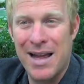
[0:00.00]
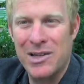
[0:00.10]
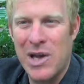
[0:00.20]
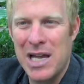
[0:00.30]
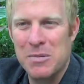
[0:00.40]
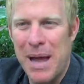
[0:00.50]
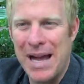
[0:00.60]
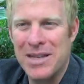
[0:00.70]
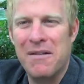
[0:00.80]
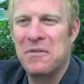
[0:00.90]
And to ask
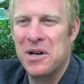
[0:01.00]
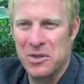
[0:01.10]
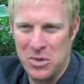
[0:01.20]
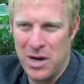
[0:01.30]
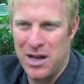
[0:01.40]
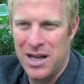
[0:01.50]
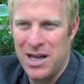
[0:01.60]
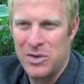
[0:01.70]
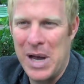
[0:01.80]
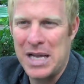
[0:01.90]
back not for Kaltura,
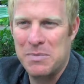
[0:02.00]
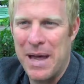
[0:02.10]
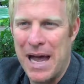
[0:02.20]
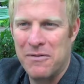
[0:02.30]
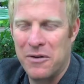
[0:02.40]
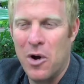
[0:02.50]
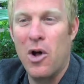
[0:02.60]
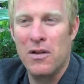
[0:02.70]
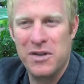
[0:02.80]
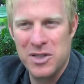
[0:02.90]
to ask back for
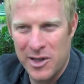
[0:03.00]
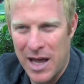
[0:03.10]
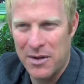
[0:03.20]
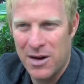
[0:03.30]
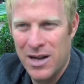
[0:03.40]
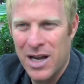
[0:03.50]
all of us together,